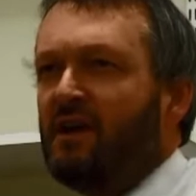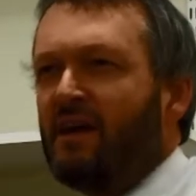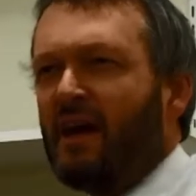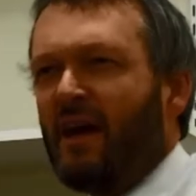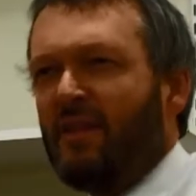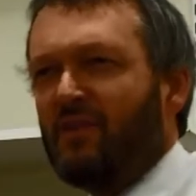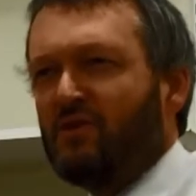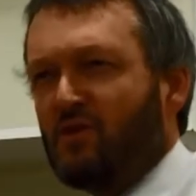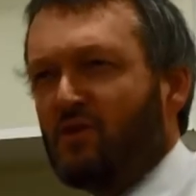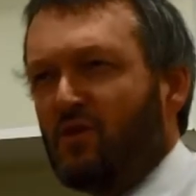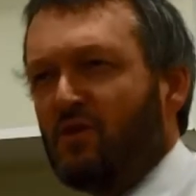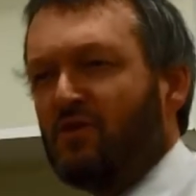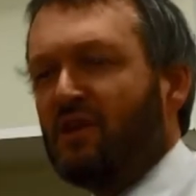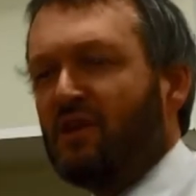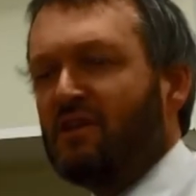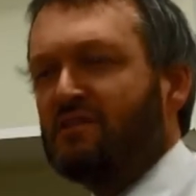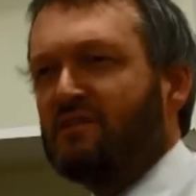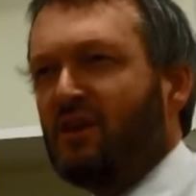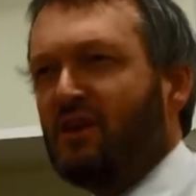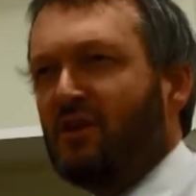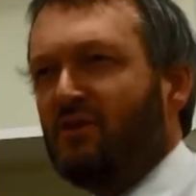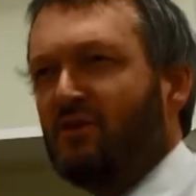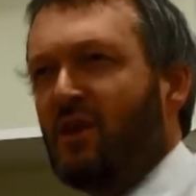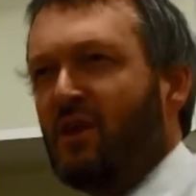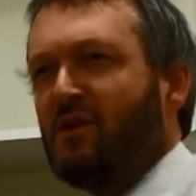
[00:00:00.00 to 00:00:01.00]
And the sort of things
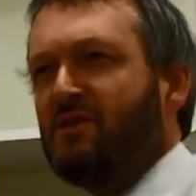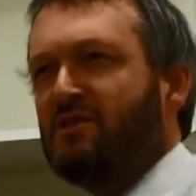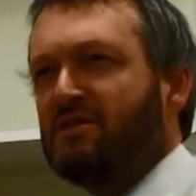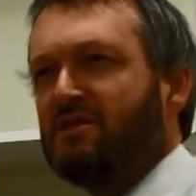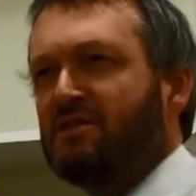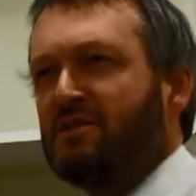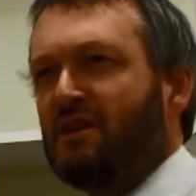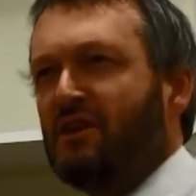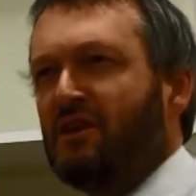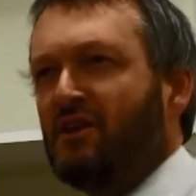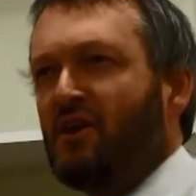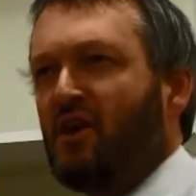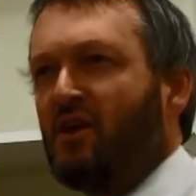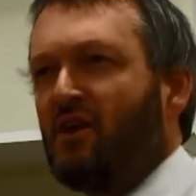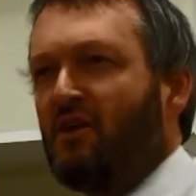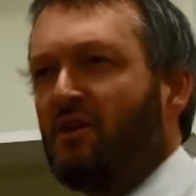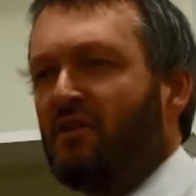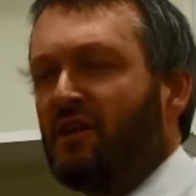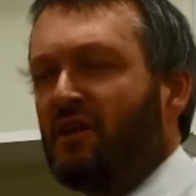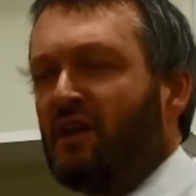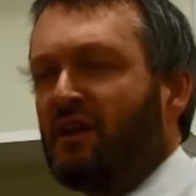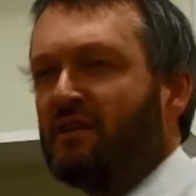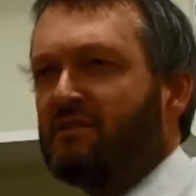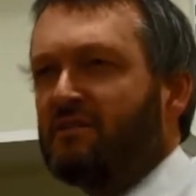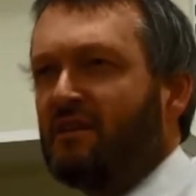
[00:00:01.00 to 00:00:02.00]
that you notice then are
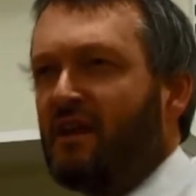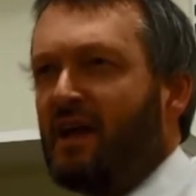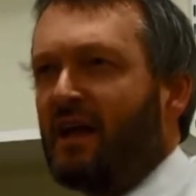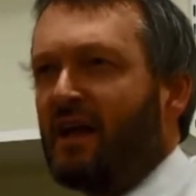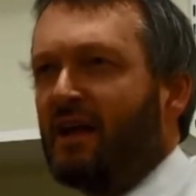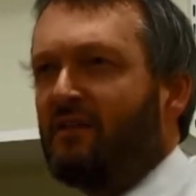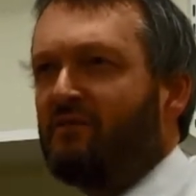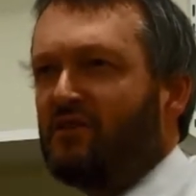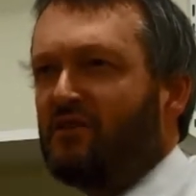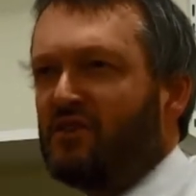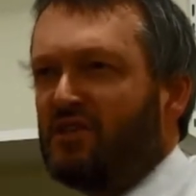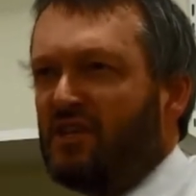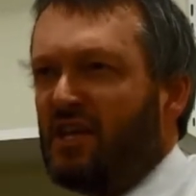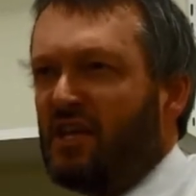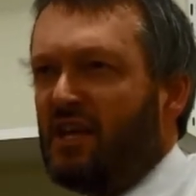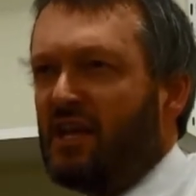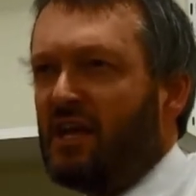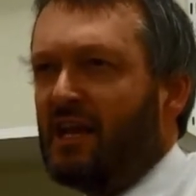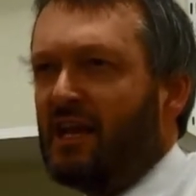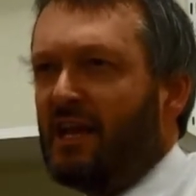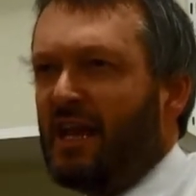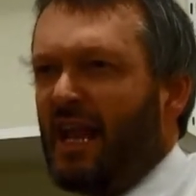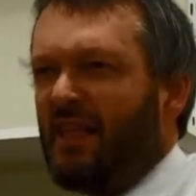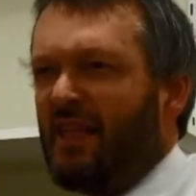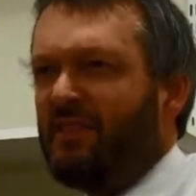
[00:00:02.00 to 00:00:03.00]
things like
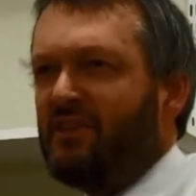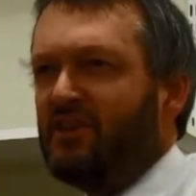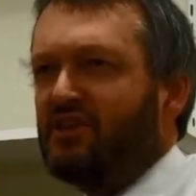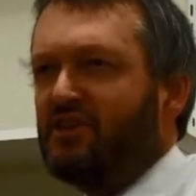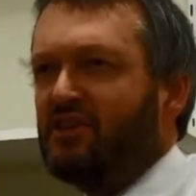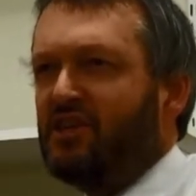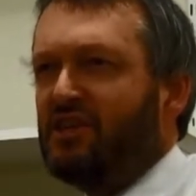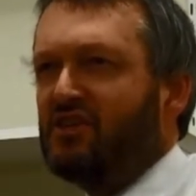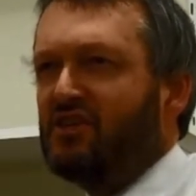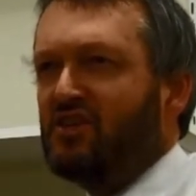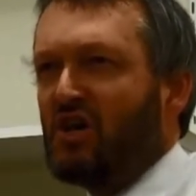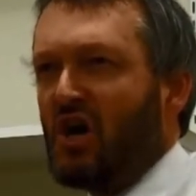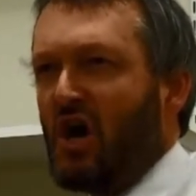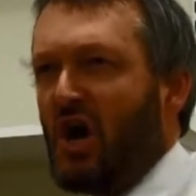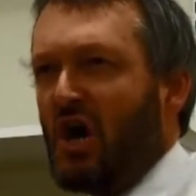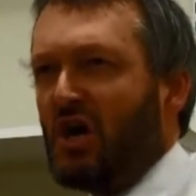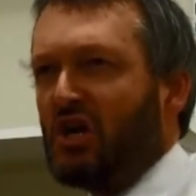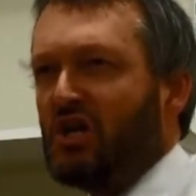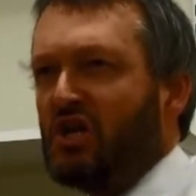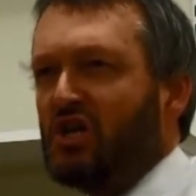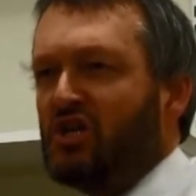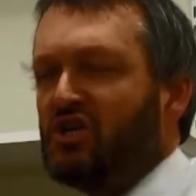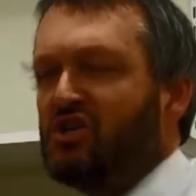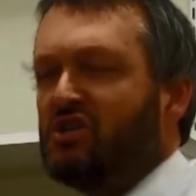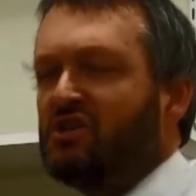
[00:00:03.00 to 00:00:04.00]
fatigue, lethargy,
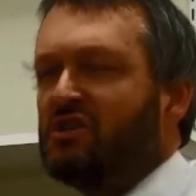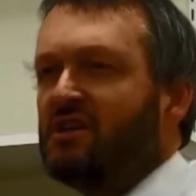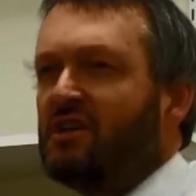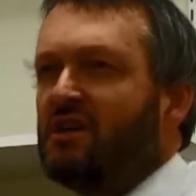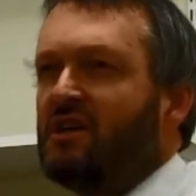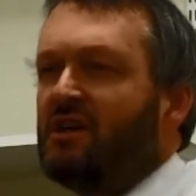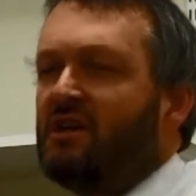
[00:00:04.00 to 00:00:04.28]
tiredness,